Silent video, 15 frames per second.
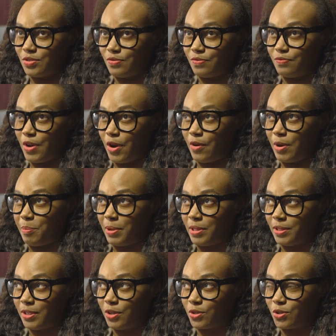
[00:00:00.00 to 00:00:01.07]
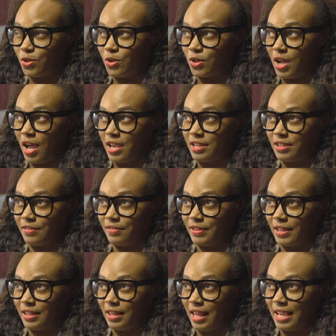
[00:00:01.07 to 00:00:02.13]
Very political, kind of
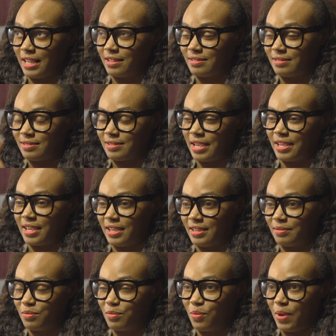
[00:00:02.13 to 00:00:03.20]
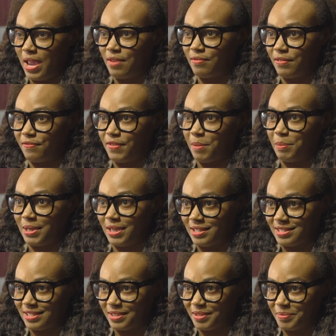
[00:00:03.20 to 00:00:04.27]
the like second wave of
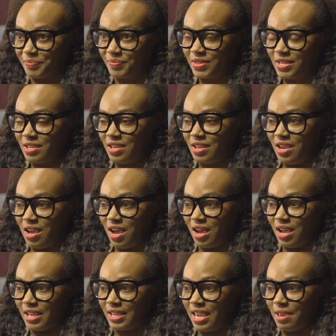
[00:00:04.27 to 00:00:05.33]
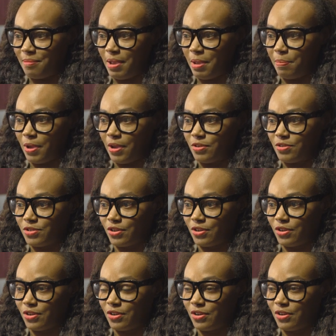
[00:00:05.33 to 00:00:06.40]
feminism came up
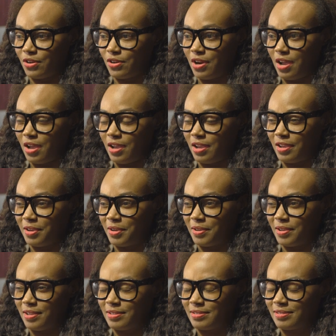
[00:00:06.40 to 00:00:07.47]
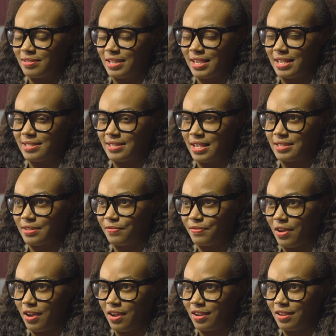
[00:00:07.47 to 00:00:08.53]
under Nikki Saint
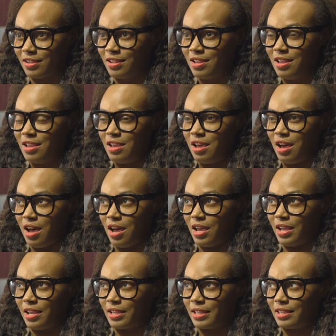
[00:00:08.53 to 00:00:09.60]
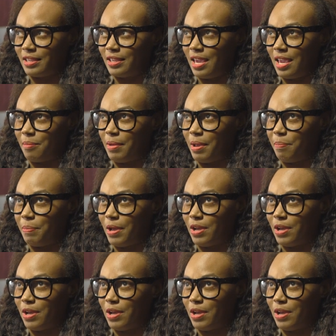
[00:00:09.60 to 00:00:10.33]
Defal, came up